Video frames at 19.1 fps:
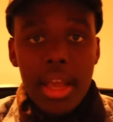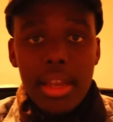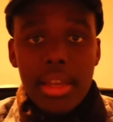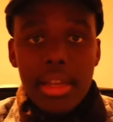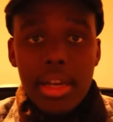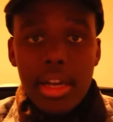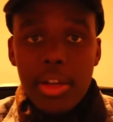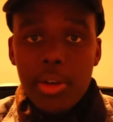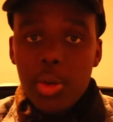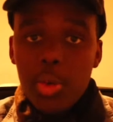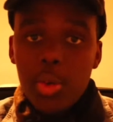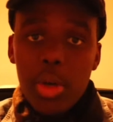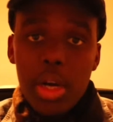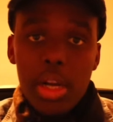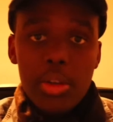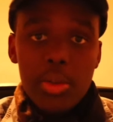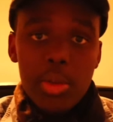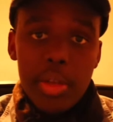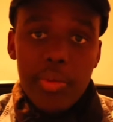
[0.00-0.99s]
Now, I don't
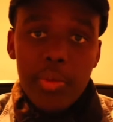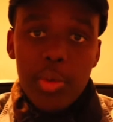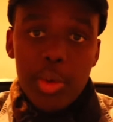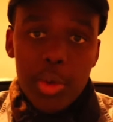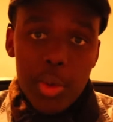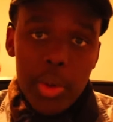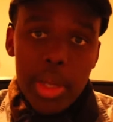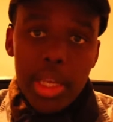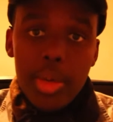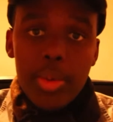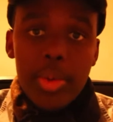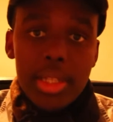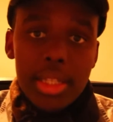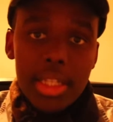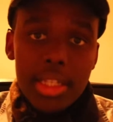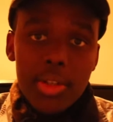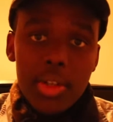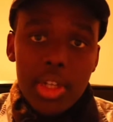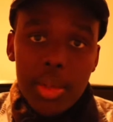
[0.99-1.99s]
know if you know anyone
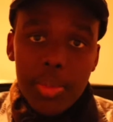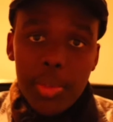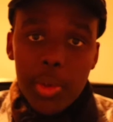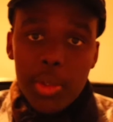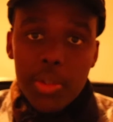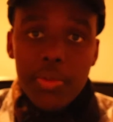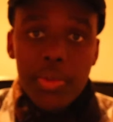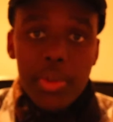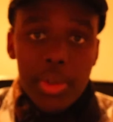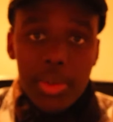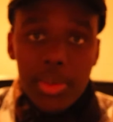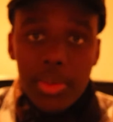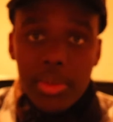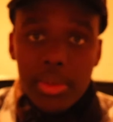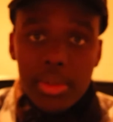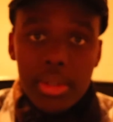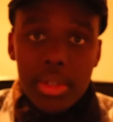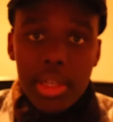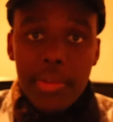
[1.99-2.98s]
that's gonna pose for you.
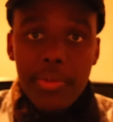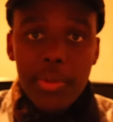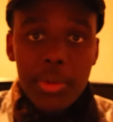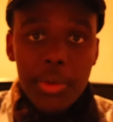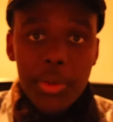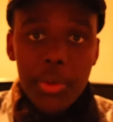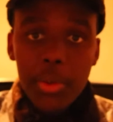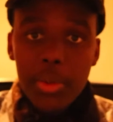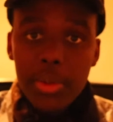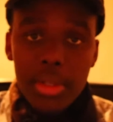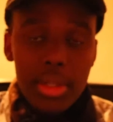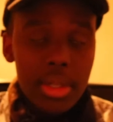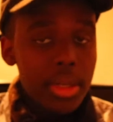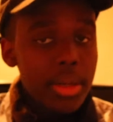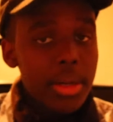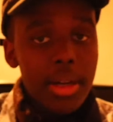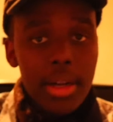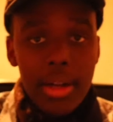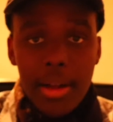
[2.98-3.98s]
If you do,
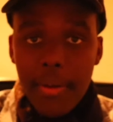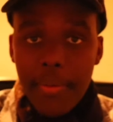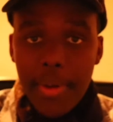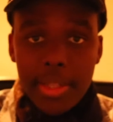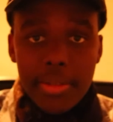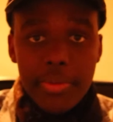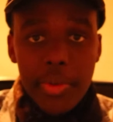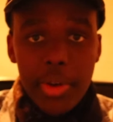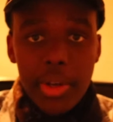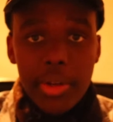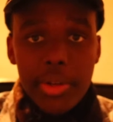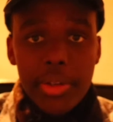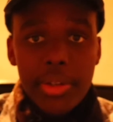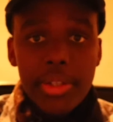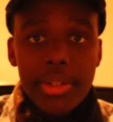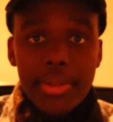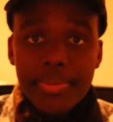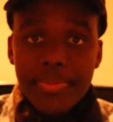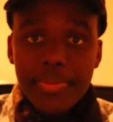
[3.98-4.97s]
that's very
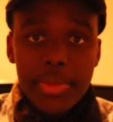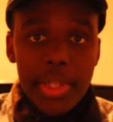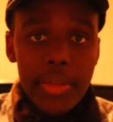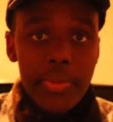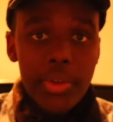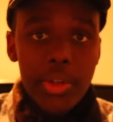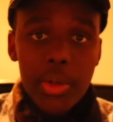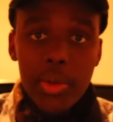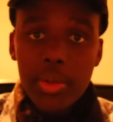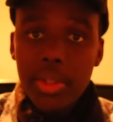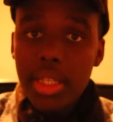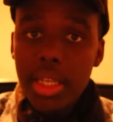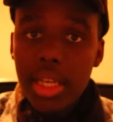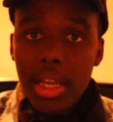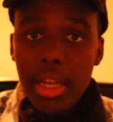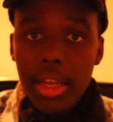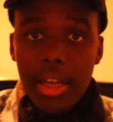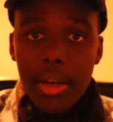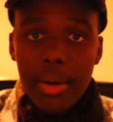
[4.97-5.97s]
good. If you
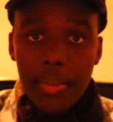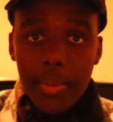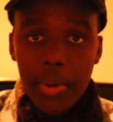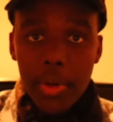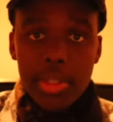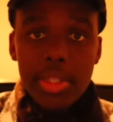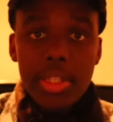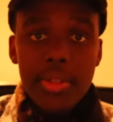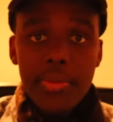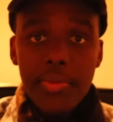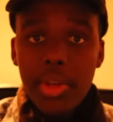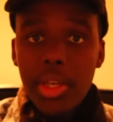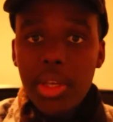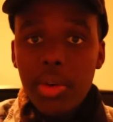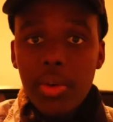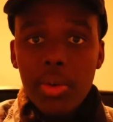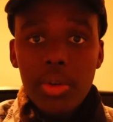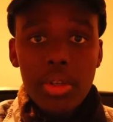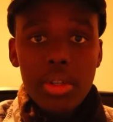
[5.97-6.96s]
don't, pause this
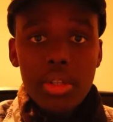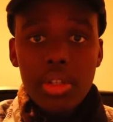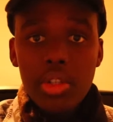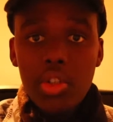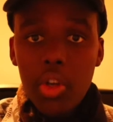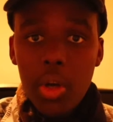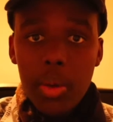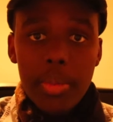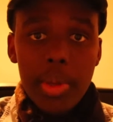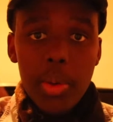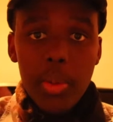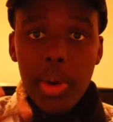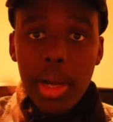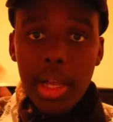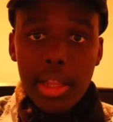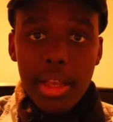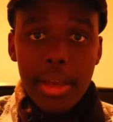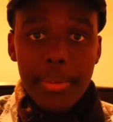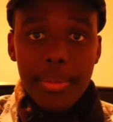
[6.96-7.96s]
video, draw me
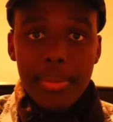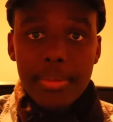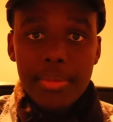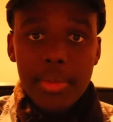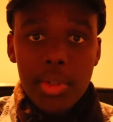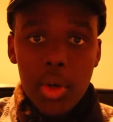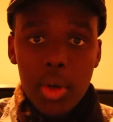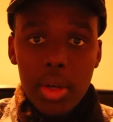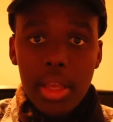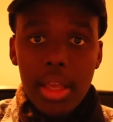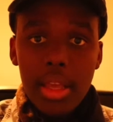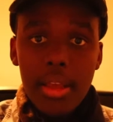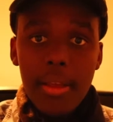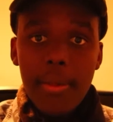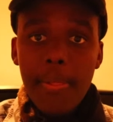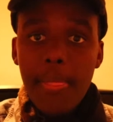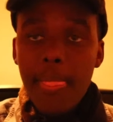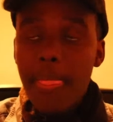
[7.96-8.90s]
while I'm talking.